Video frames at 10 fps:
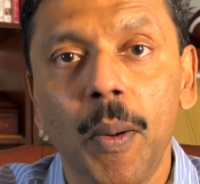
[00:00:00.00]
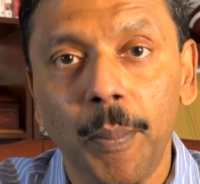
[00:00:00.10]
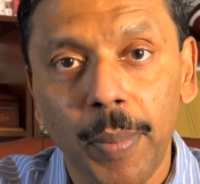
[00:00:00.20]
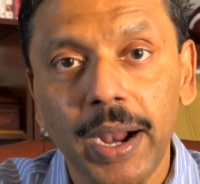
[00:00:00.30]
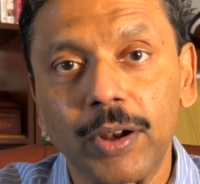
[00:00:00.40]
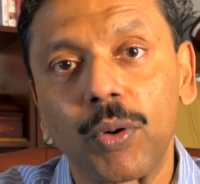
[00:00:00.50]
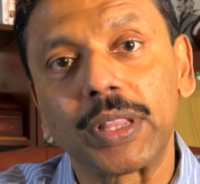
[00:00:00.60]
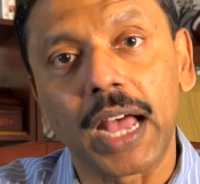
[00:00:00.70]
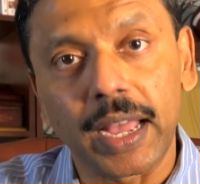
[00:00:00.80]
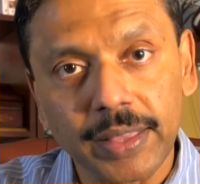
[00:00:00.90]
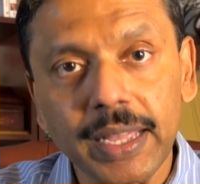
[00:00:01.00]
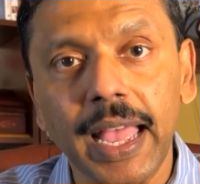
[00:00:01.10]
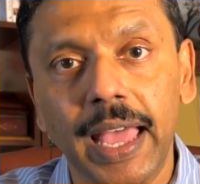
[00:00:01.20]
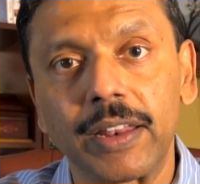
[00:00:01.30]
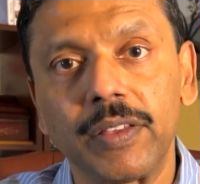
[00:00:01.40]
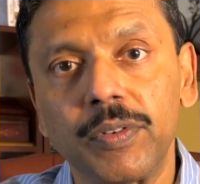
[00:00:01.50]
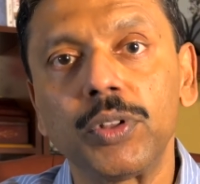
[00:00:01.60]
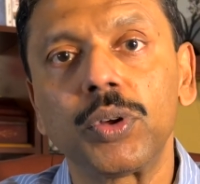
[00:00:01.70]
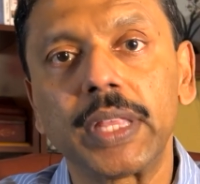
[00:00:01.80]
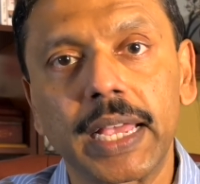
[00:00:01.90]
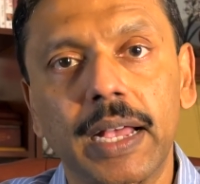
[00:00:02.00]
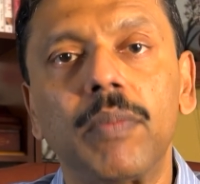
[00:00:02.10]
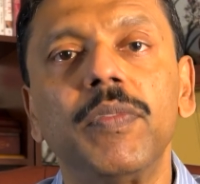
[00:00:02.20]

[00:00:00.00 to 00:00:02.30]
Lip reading: But on the other hand, even though they come